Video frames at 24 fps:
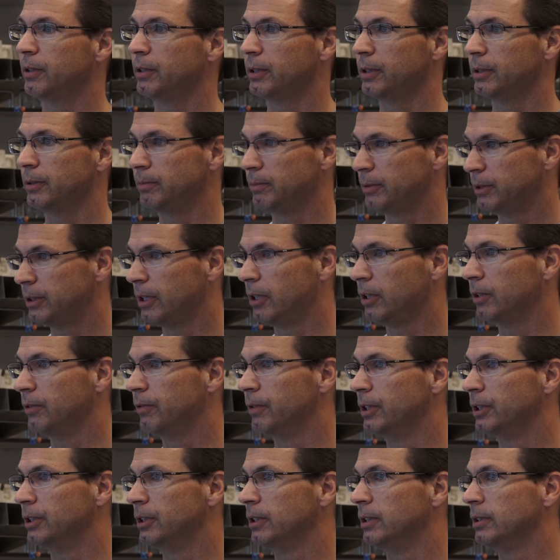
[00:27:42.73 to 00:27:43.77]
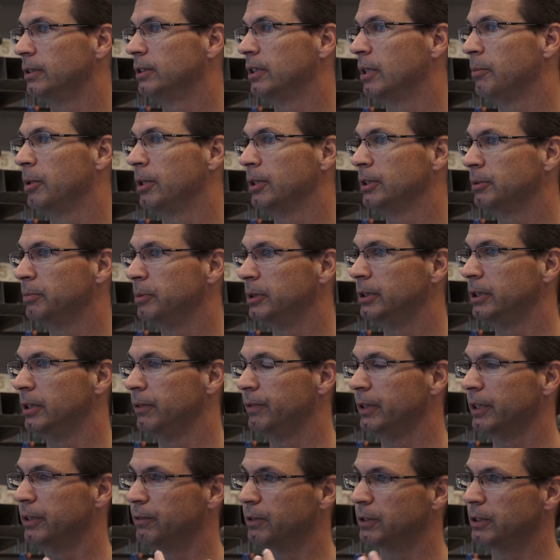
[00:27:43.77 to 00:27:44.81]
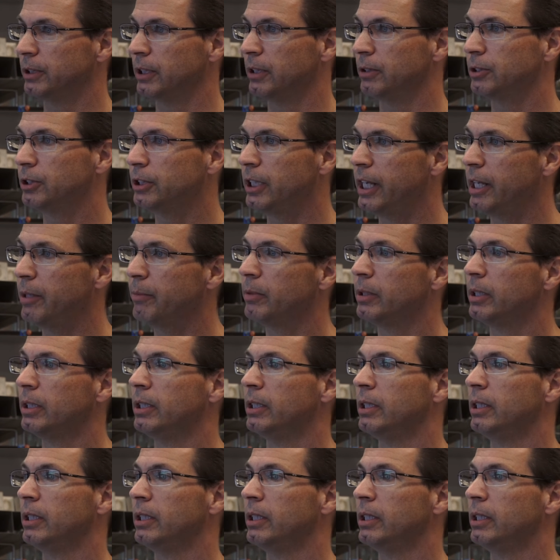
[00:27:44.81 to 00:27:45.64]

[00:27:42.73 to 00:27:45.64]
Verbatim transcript: for cell division. Some are specific for cell shape.